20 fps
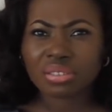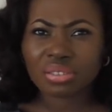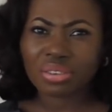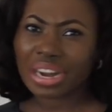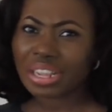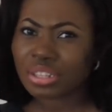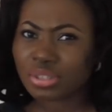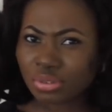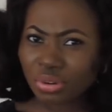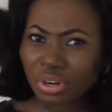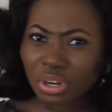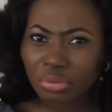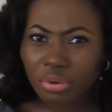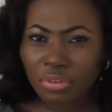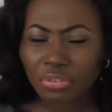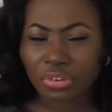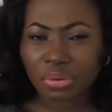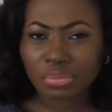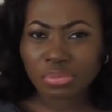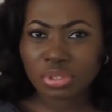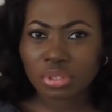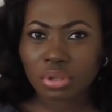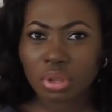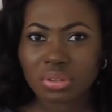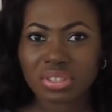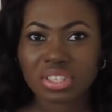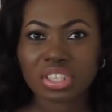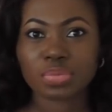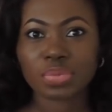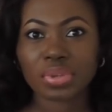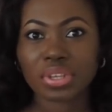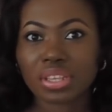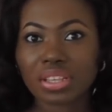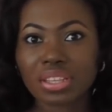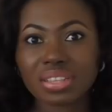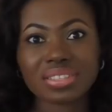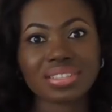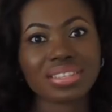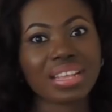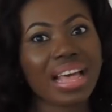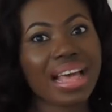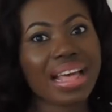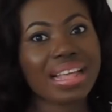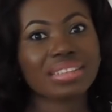try to run away from salt is because